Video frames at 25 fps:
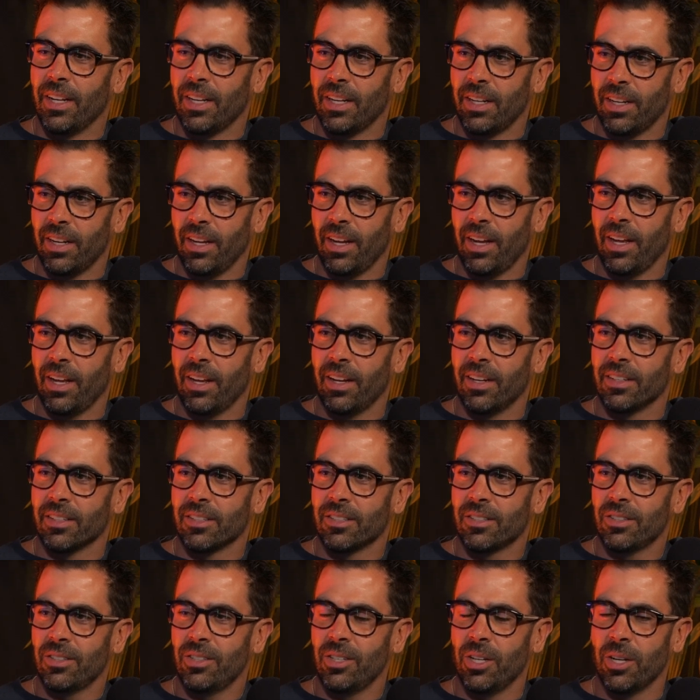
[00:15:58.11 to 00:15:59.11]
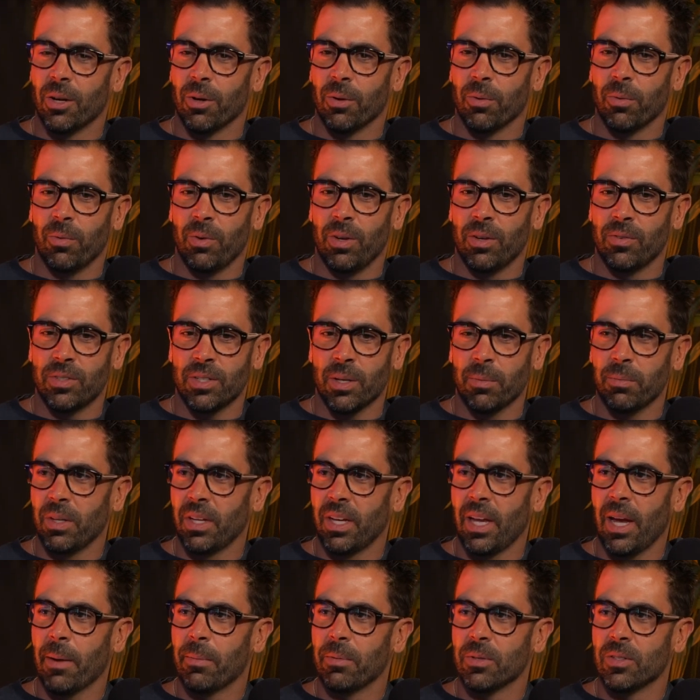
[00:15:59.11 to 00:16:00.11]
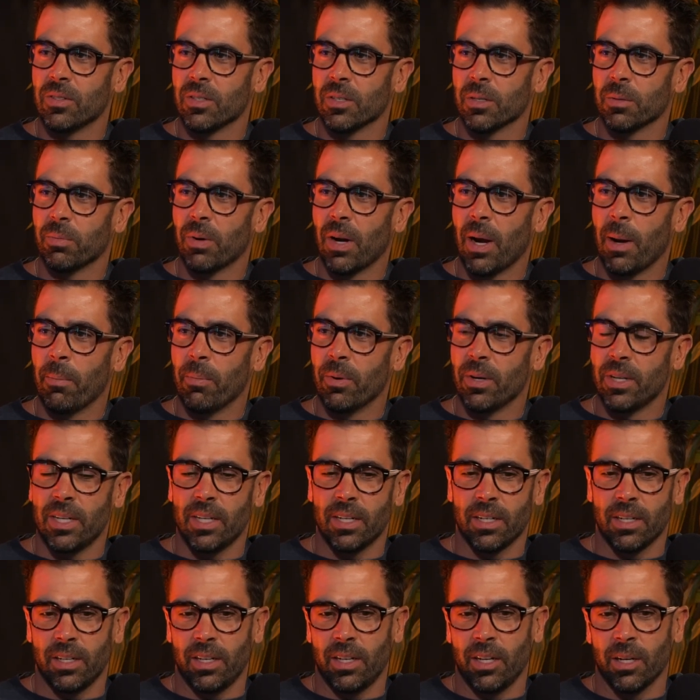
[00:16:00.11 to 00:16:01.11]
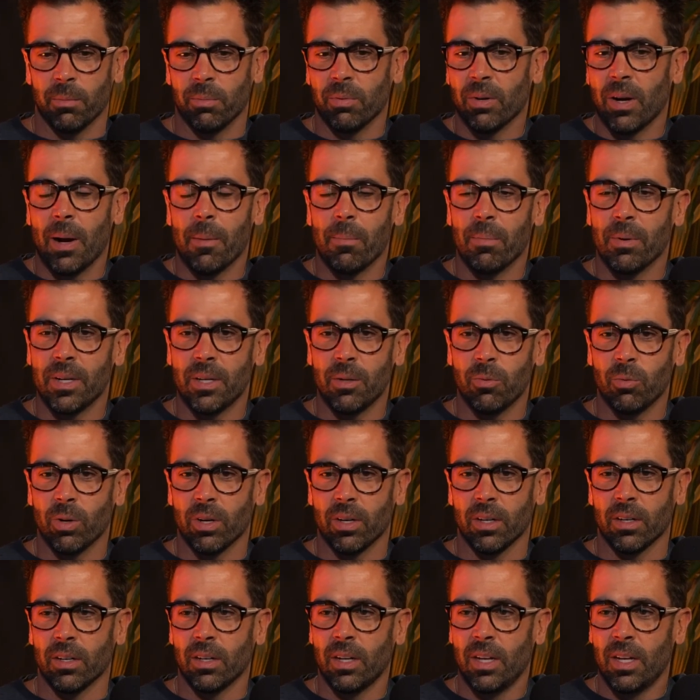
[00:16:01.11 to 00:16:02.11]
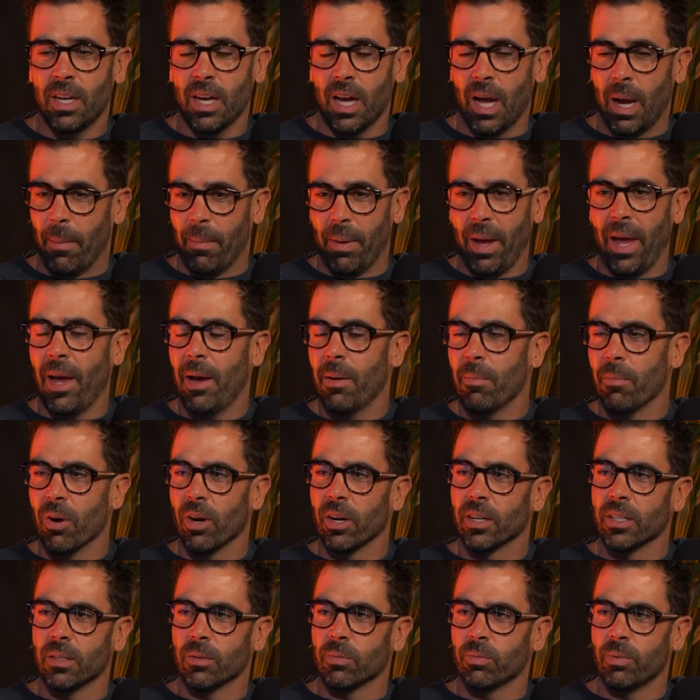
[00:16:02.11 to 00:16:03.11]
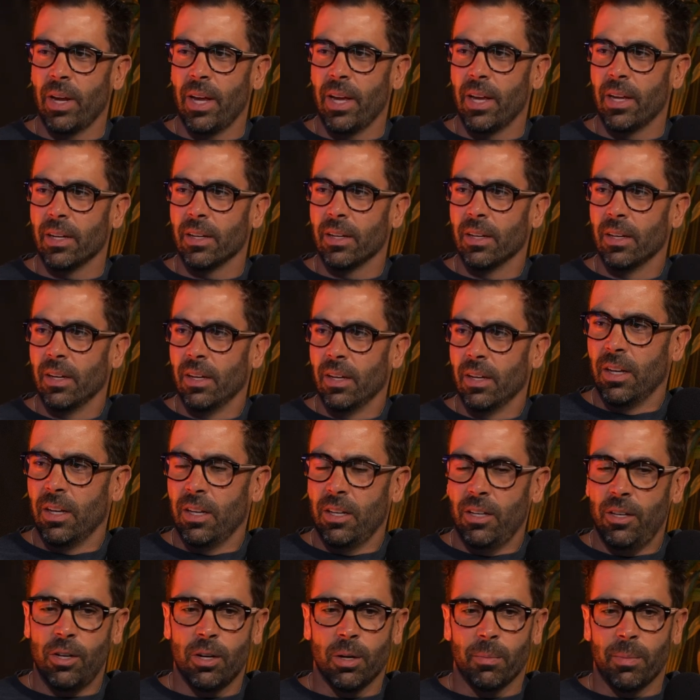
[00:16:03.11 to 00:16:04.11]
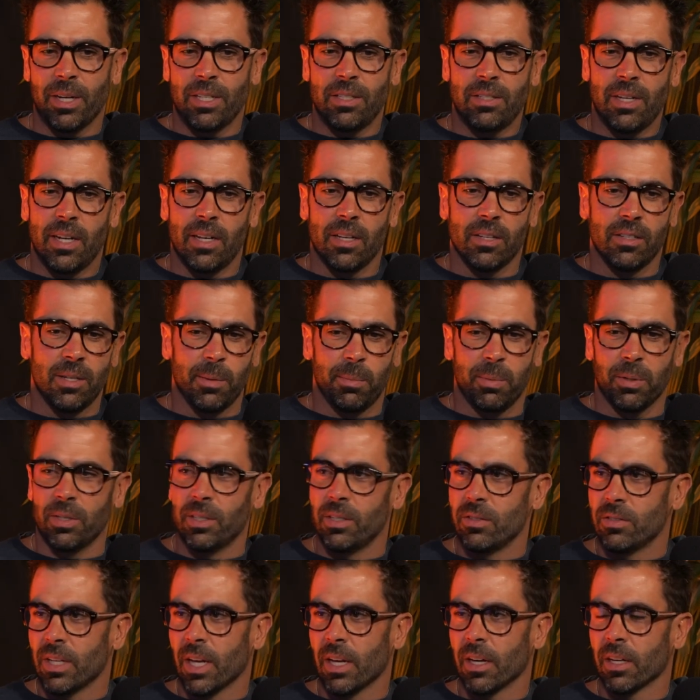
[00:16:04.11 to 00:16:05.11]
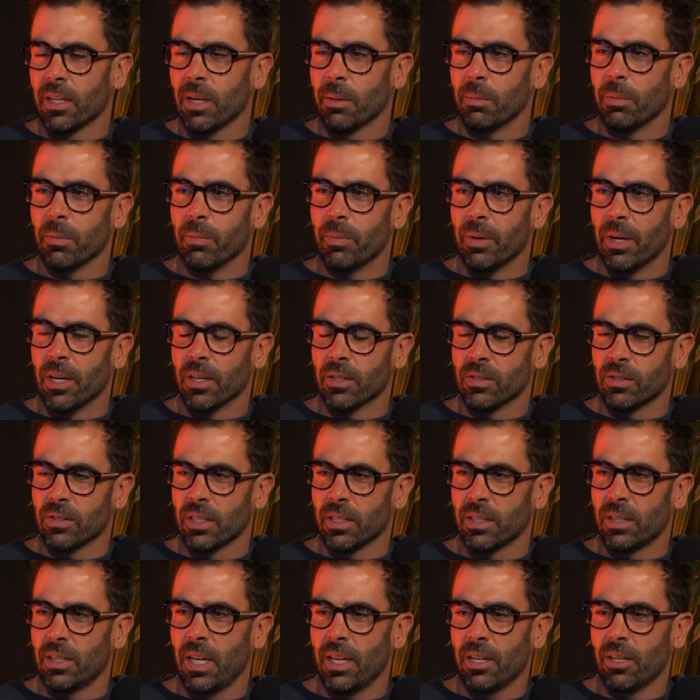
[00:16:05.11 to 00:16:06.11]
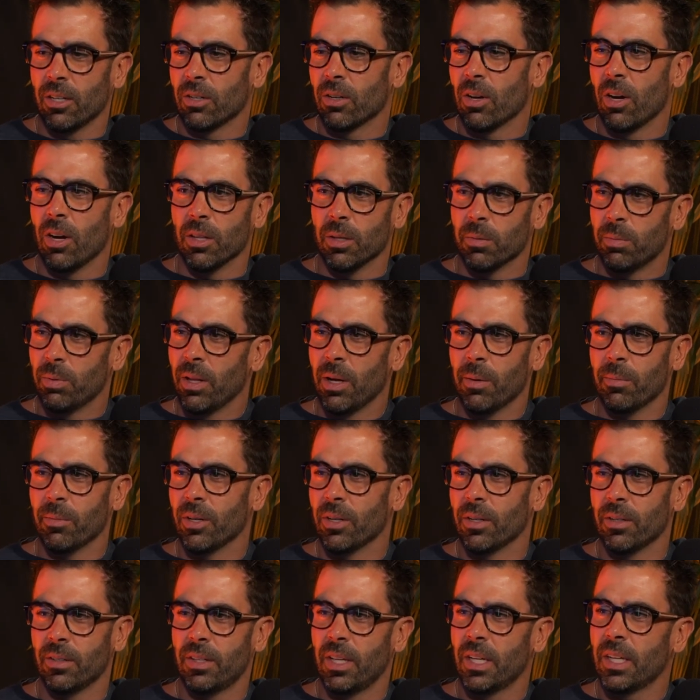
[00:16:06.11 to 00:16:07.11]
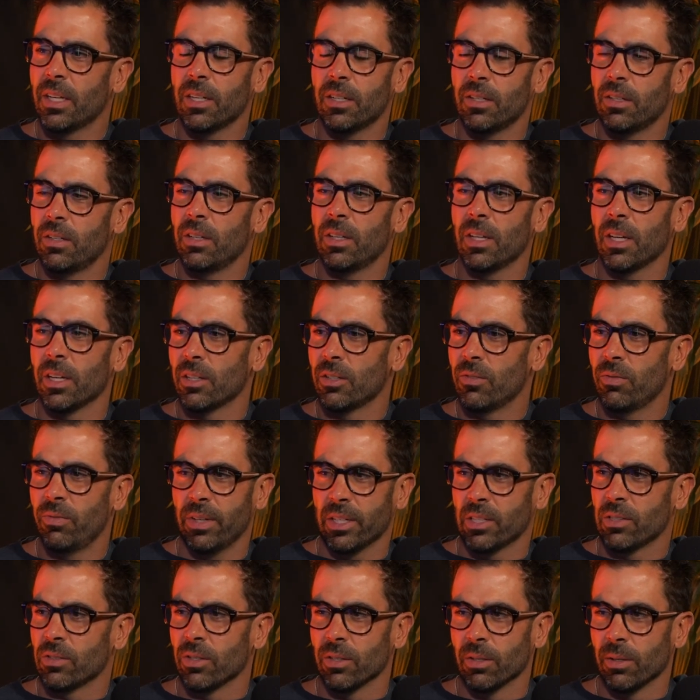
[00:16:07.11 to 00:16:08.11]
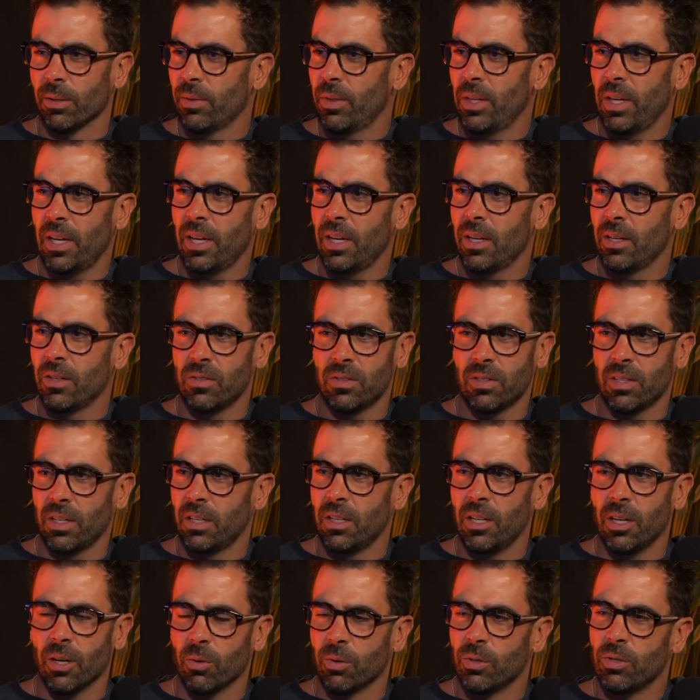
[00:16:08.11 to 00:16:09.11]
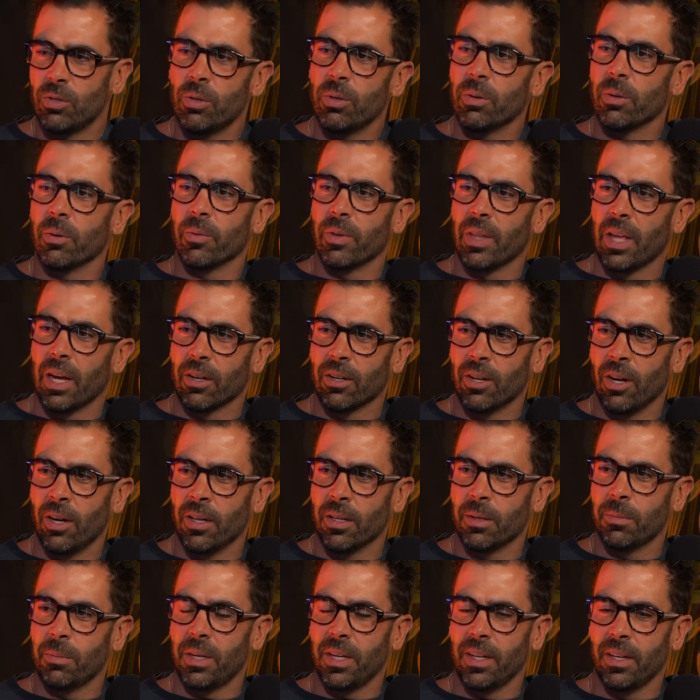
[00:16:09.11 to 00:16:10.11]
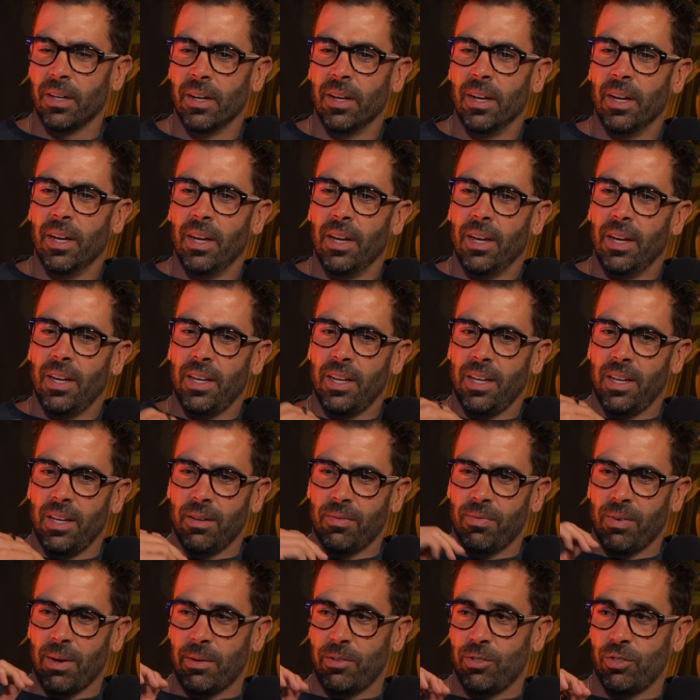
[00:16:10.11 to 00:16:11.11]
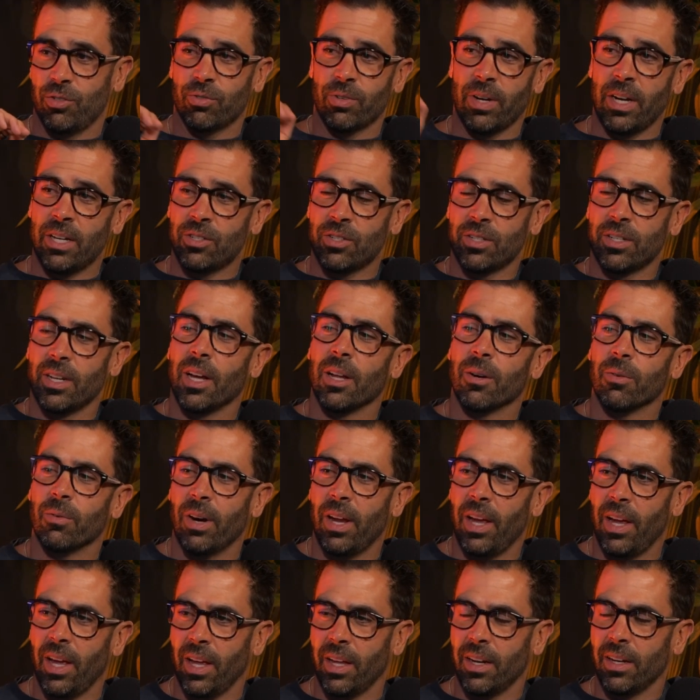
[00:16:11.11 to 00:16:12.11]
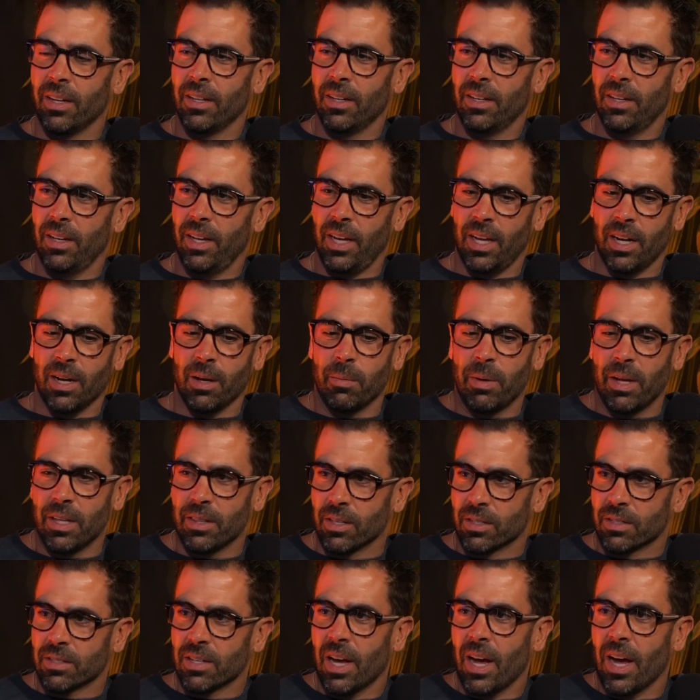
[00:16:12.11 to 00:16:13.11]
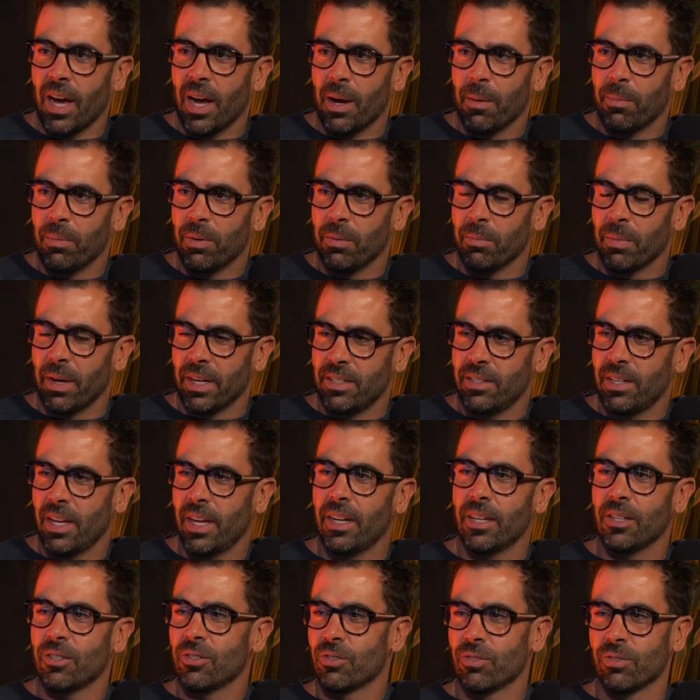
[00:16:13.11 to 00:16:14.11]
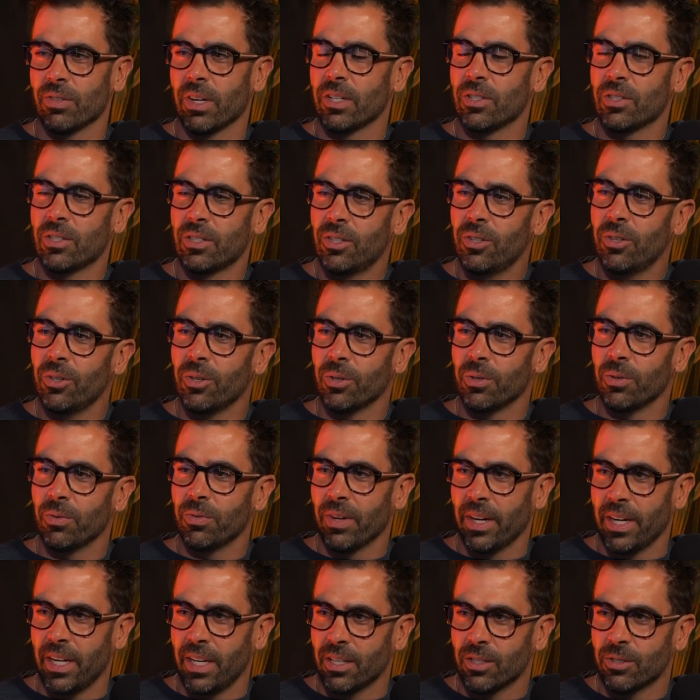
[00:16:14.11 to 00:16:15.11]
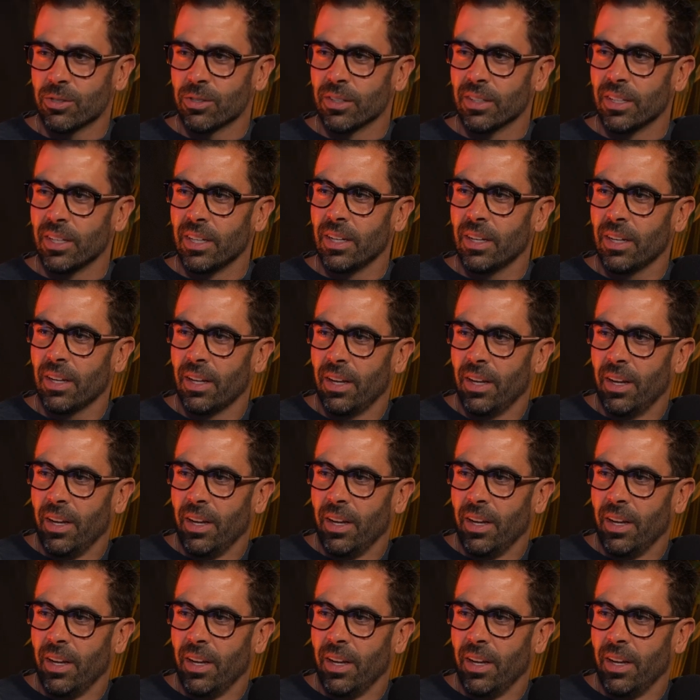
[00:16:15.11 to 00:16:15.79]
And if something happens to the property in a property where I'm at market rent, my tenant typically has got a couple bucks. Like they could call the plumber, they could like fix little things, do it without calling me. If I've stretched on rent and I'm at the top, my tenant's stretched too financially.